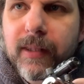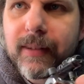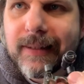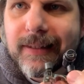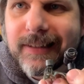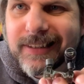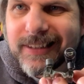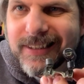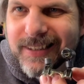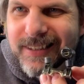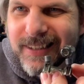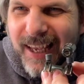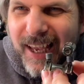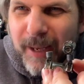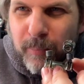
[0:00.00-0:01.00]

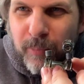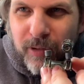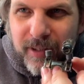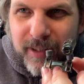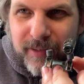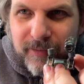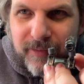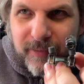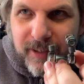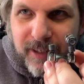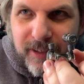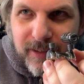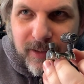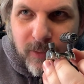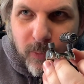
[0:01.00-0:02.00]
This, I believe,
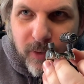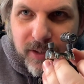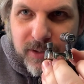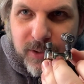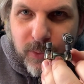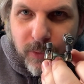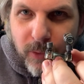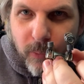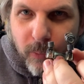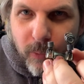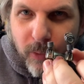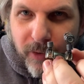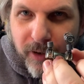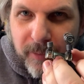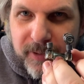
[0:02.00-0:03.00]
went to a
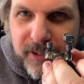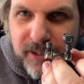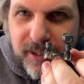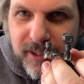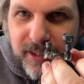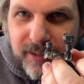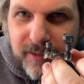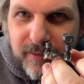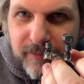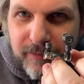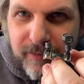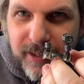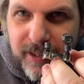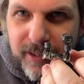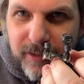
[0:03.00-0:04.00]
War Machine
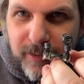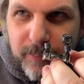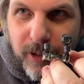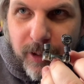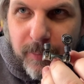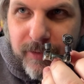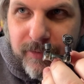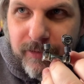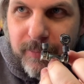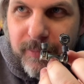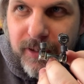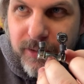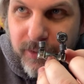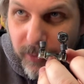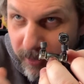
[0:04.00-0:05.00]
figure, probably from the
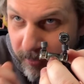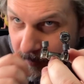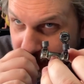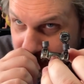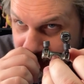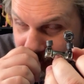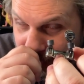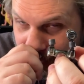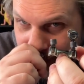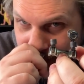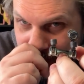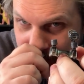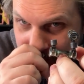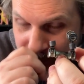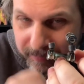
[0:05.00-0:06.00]
Toy Biz
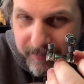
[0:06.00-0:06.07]
line.